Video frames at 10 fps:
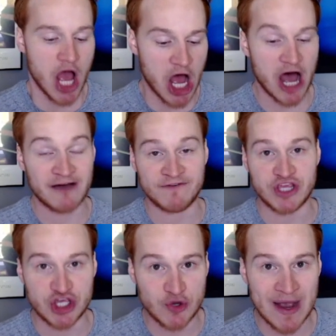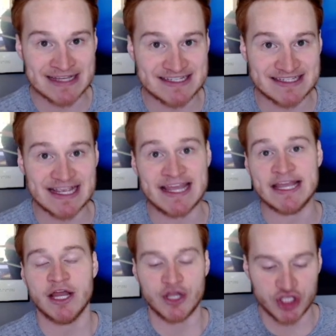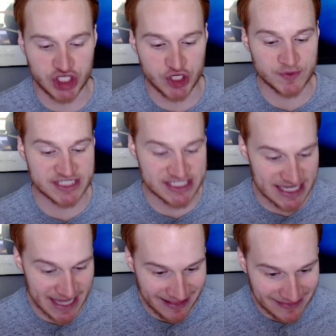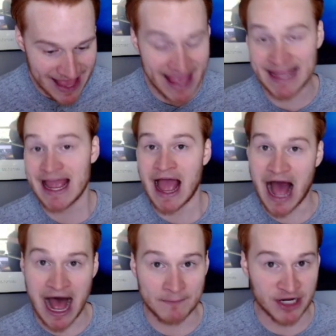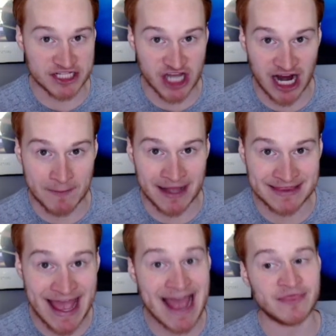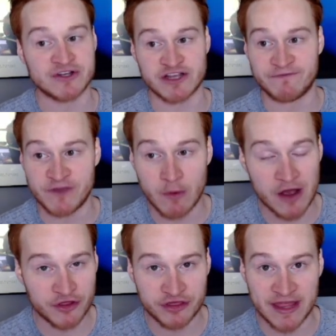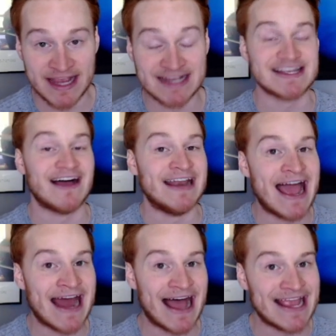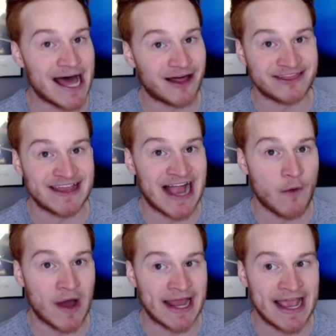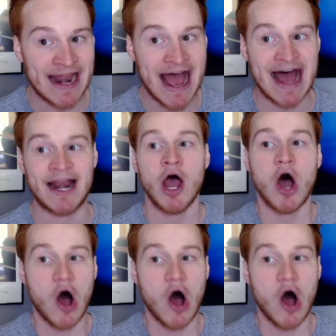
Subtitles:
of USC, UCLA. I'm going to talk about that. There's a few other things, an NIL thing I want to hit on.